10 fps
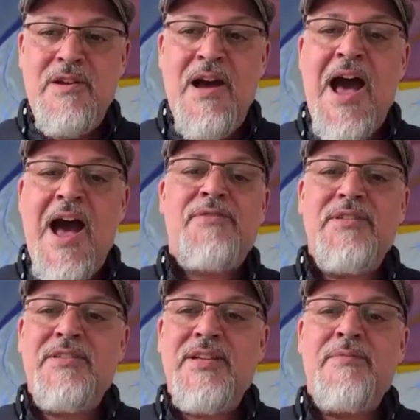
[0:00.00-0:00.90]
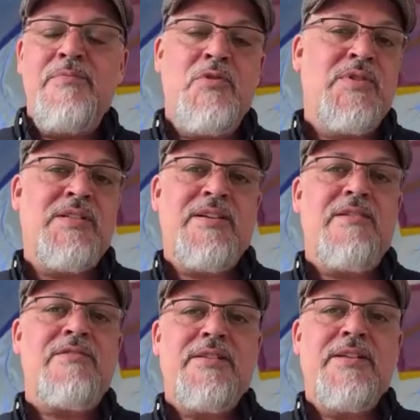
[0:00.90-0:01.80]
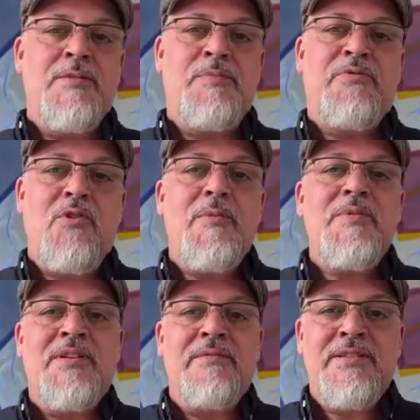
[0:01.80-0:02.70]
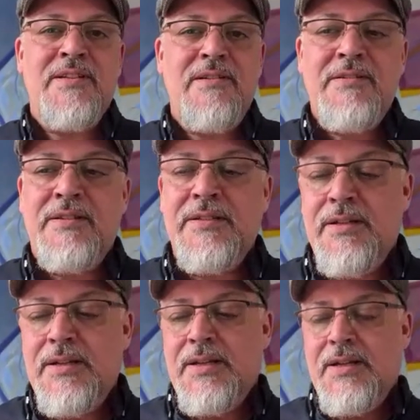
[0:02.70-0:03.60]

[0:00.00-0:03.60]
You have to take music seriously and the performance of it seriously.